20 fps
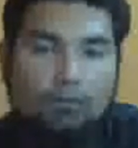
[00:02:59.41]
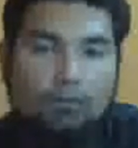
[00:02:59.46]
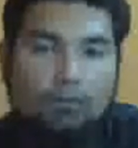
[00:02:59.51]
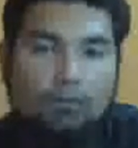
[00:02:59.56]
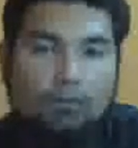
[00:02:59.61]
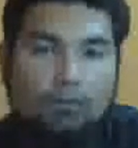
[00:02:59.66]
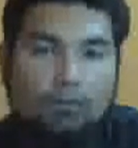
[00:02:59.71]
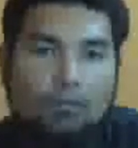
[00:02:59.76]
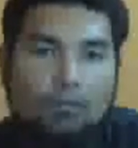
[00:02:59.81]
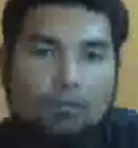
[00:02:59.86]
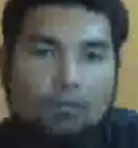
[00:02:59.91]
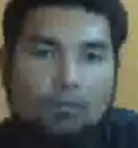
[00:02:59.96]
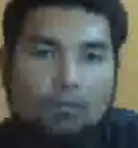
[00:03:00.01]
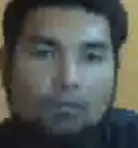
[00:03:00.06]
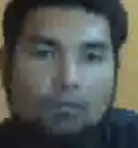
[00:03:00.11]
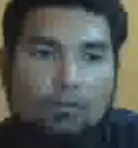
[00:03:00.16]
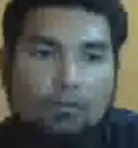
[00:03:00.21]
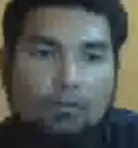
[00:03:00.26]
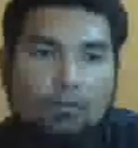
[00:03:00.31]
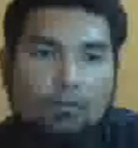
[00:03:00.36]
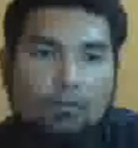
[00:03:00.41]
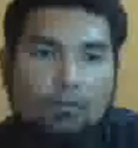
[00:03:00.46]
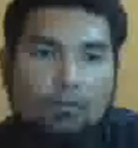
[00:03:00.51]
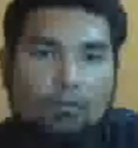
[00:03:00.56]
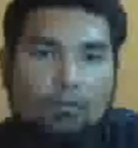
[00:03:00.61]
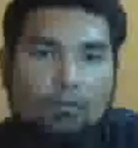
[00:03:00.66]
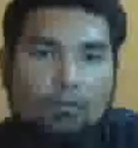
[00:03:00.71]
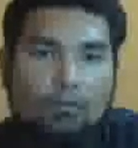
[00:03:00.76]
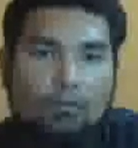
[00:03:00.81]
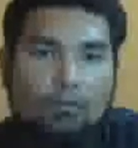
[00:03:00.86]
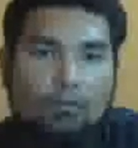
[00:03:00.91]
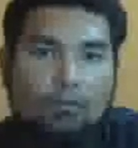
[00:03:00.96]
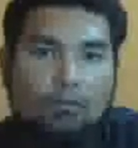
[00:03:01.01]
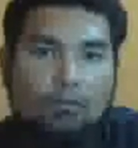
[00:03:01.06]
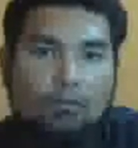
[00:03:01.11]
No one is speaking in this clip.